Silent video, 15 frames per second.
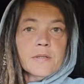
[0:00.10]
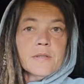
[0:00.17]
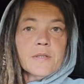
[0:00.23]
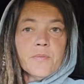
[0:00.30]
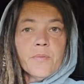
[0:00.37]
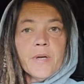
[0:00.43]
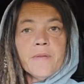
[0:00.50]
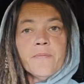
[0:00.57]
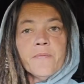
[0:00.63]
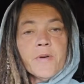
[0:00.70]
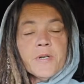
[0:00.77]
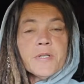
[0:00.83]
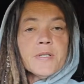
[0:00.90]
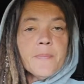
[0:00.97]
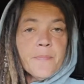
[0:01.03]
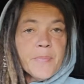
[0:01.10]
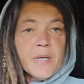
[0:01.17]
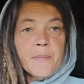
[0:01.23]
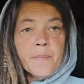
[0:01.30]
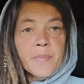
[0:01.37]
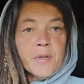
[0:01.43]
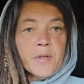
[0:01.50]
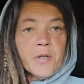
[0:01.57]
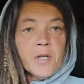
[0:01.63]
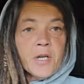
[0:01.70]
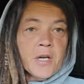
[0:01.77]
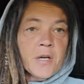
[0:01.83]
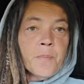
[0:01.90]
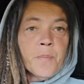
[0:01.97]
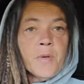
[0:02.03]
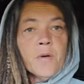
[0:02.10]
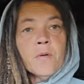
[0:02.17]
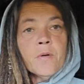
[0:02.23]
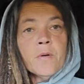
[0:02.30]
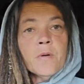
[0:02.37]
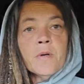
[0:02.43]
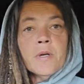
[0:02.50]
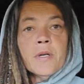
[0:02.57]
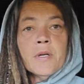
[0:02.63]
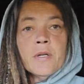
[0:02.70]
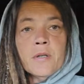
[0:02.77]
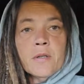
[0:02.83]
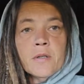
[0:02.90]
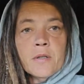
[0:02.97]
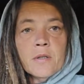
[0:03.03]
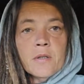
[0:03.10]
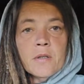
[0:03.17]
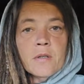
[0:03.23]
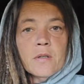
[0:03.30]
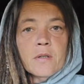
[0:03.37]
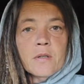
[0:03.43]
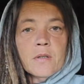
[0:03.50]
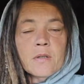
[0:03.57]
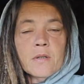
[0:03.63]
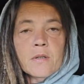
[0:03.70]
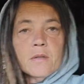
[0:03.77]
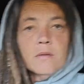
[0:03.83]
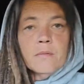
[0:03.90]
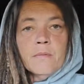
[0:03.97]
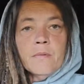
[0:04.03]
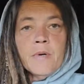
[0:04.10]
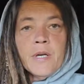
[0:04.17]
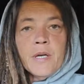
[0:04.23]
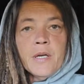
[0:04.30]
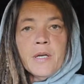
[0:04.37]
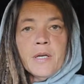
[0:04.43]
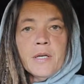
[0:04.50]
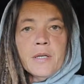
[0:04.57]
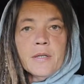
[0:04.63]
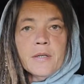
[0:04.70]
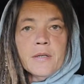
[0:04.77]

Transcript: Wait for some people to come on. Wait.